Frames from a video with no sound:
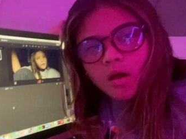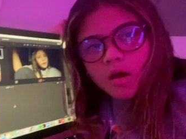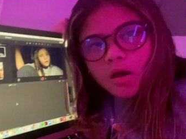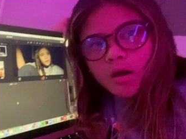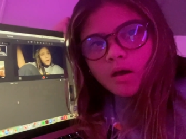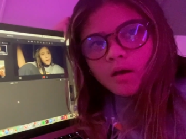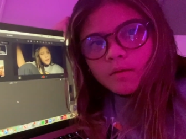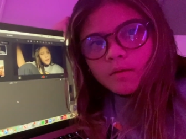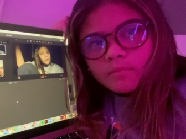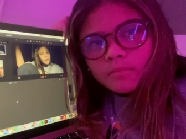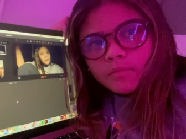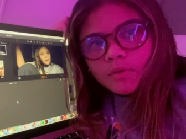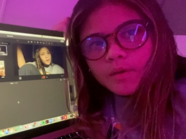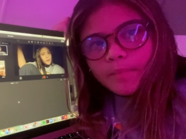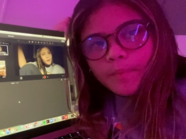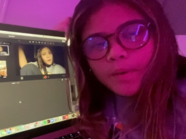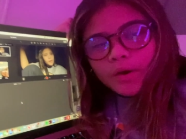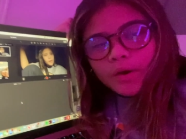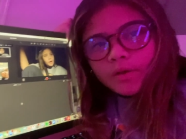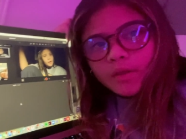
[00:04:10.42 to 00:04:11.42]
Um,
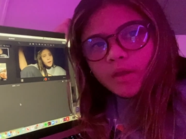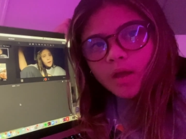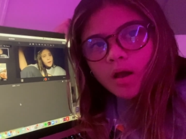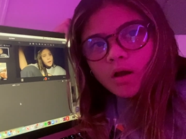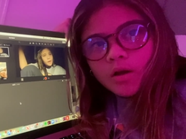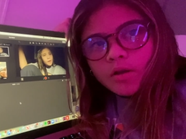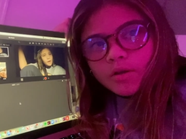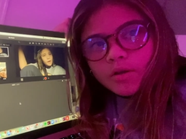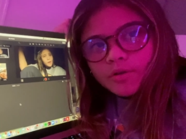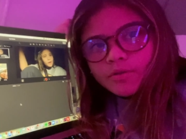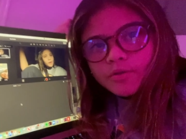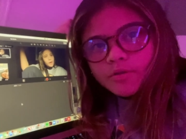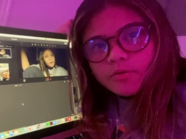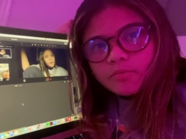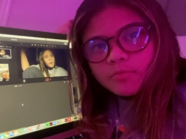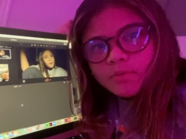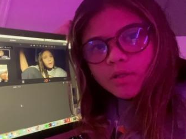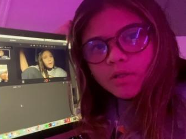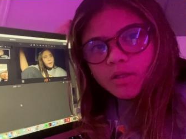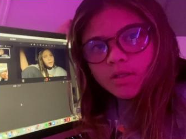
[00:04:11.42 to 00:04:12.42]
apparently I also
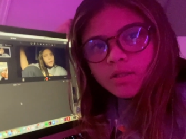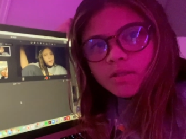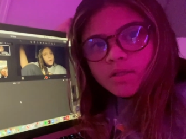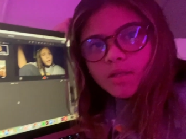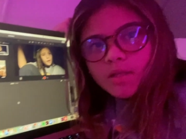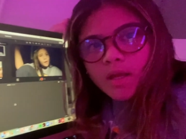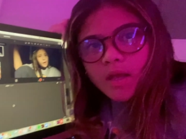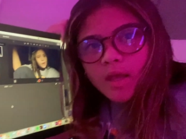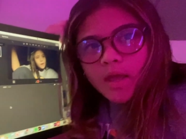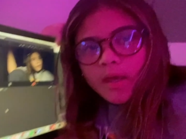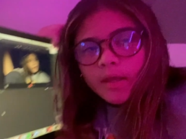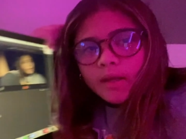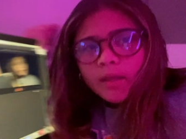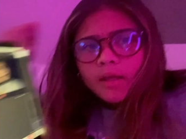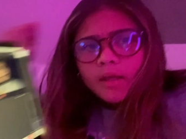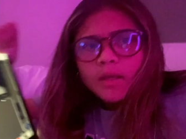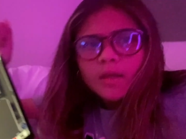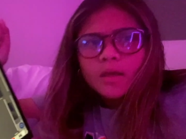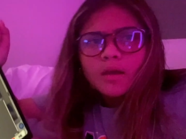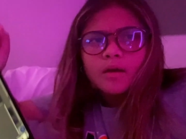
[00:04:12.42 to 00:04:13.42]
didn't say
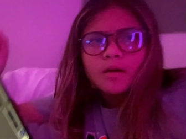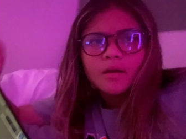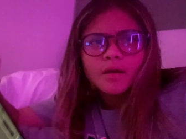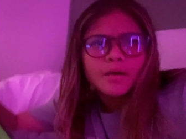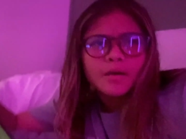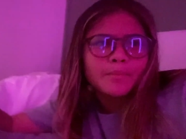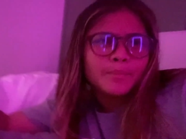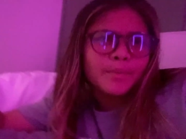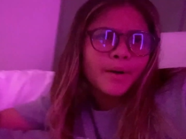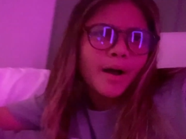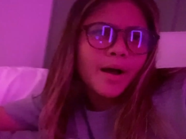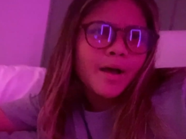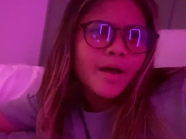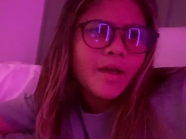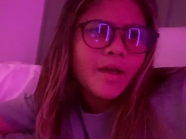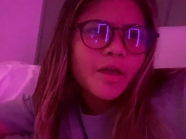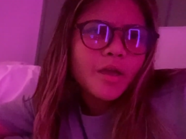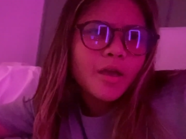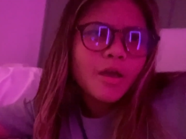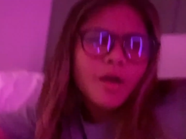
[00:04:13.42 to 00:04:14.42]
any
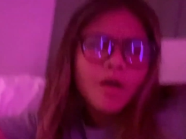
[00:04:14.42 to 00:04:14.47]
goodbye.